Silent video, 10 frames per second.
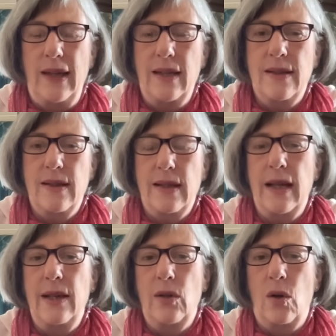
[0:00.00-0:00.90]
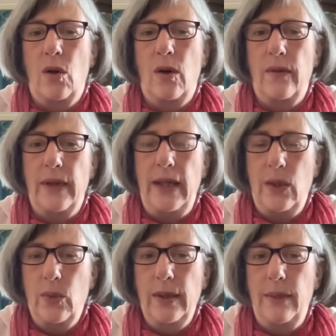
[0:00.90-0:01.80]
in a state of
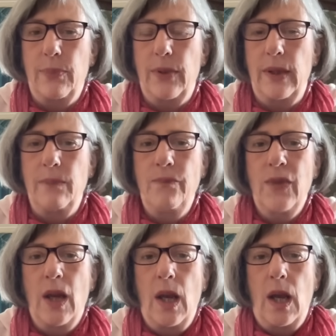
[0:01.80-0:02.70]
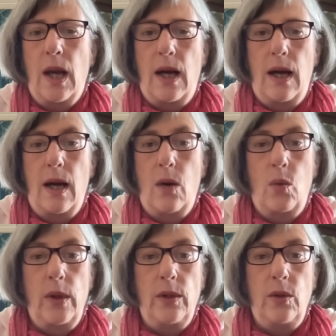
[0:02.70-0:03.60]
equilibrium, uh,
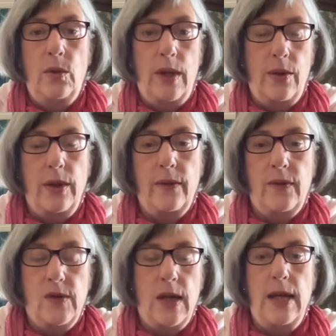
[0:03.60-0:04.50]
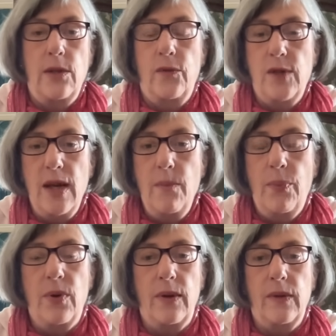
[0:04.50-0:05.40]
when you are in a state of
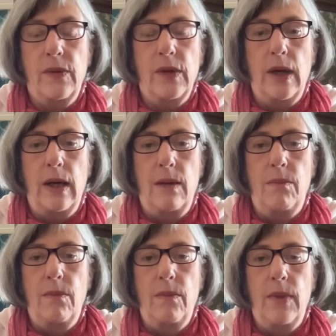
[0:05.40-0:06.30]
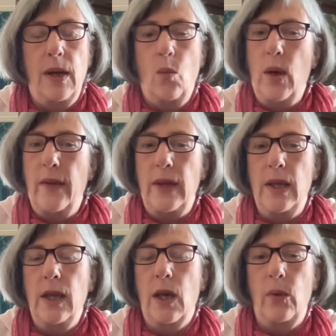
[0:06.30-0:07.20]
temperance, um, where the
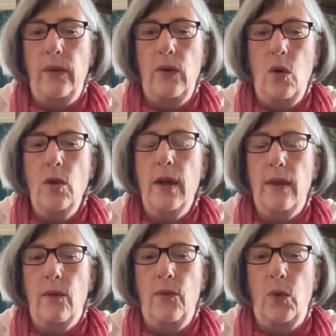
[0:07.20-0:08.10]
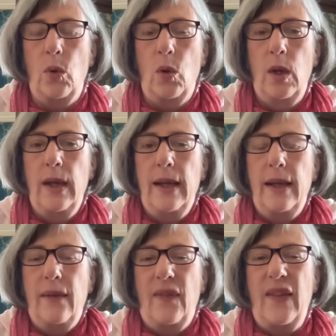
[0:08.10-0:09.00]
ego is not at the fore,
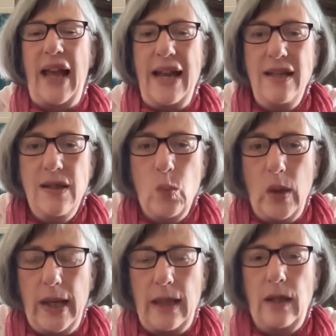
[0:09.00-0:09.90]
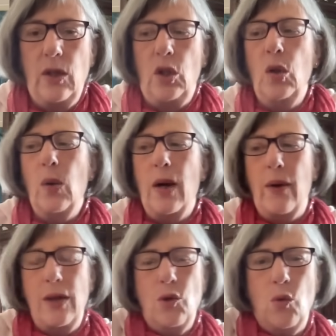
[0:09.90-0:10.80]
that is when you are
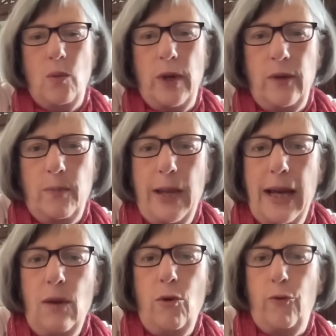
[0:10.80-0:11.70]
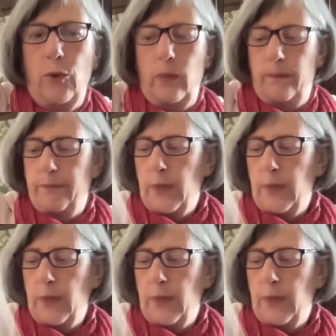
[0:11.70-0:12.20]
at your most powerful.